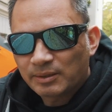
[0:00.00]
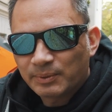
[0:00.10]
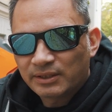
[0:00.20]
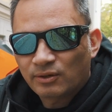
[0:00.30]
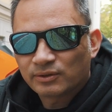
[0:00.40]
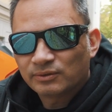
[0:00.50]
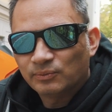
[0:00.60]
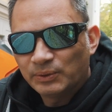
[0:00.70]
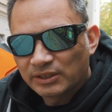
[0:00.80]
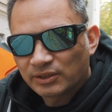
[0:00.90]
a bit
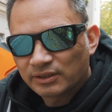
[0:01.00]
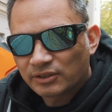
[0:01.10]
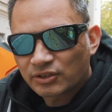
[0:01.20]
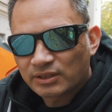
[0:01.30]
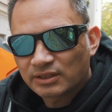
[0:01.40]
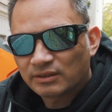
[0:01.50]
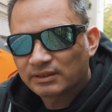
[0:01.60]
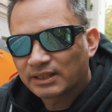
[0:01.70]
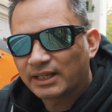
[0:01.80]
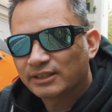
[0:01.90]
on wind condition, on
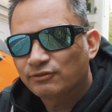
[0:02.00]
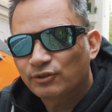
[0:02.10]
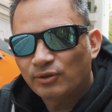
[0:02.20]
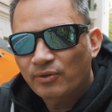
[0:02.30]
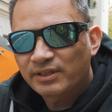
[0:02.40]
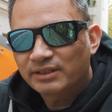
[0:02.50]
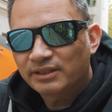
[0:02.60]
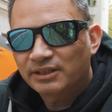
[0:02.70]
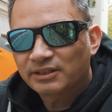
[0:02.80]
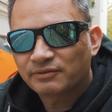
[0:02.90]
the kind of clothing and
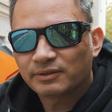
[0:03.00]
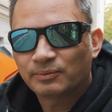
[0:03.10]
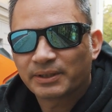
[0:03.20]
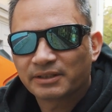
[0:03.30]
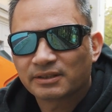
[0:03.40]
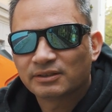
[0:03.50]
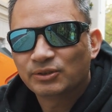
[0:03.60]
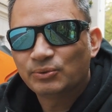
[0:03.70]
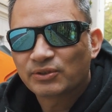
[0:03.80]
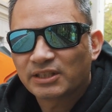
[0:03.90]
gear. If you're wearing
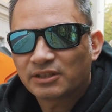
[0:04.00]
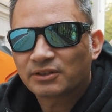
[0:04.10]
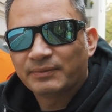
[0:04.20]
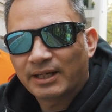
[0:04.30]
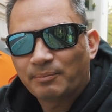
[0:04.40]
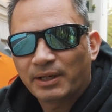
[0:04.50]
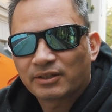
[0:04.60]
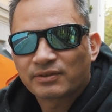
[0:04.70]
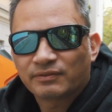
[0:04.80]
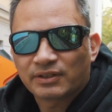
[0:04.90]
loose gear, that
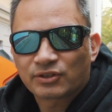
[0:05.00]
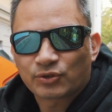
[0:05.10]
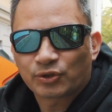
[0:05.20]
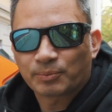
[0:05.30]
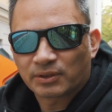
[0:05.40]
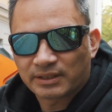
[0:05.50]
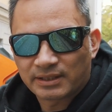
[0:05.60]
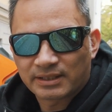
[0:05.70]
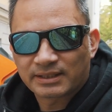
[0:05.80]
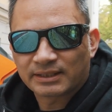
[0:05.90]
matters. If there's
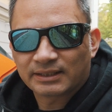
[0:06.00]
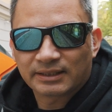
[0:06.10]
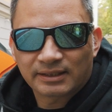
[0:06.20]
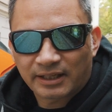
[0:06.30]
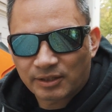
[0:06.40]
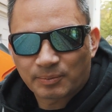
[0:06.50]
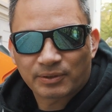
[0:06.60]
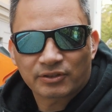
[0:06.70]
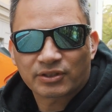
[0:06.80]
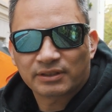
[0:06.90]
turbulence, the tire
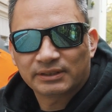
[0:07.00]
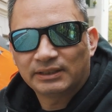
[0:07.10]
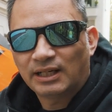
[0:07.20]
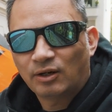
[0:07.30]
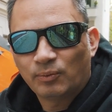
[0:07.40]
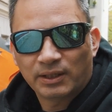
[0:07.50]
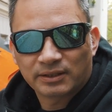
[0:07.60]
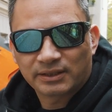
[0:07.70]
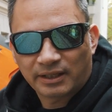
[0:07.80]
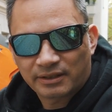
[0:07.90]
pressure, how well
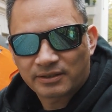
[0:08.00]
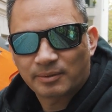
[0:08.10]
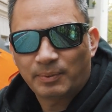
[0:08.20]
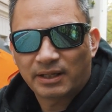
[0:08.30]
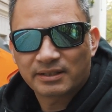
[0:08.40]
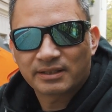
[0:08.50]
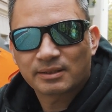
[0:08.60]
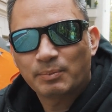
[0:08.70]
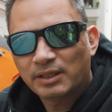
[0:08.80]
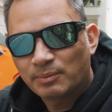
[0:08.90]
the tires are balanced.
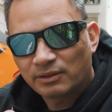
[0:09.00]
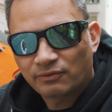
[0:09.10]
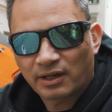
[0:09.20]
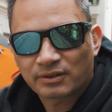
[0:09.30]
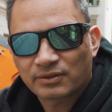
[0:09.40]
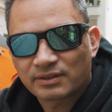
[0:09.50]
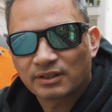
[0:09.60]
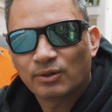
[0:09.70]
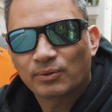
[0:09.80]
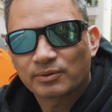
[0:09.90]
There's many factors that
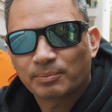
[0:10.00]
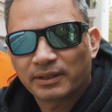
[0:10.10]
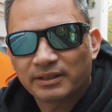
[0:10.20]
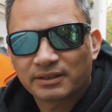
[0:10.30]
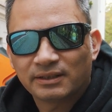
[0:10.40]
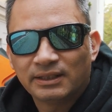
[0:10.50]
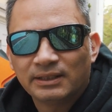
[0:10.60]
go into play here.